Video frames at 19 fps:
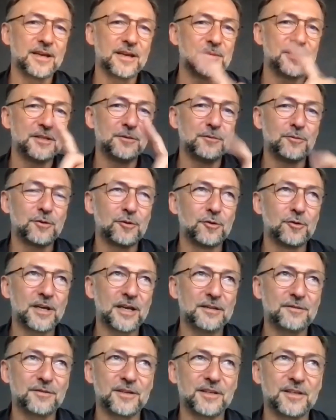I mean, if you look
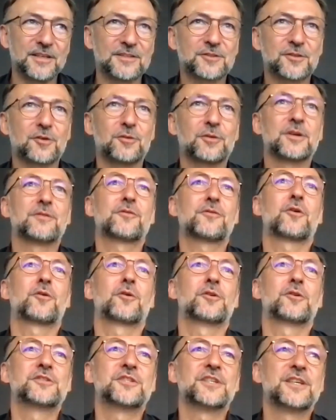at the history of
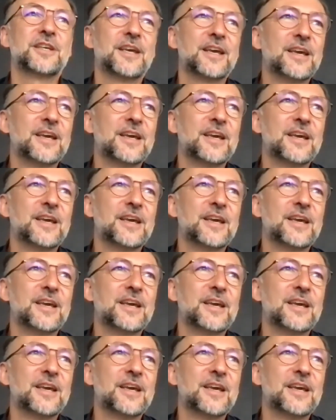horology,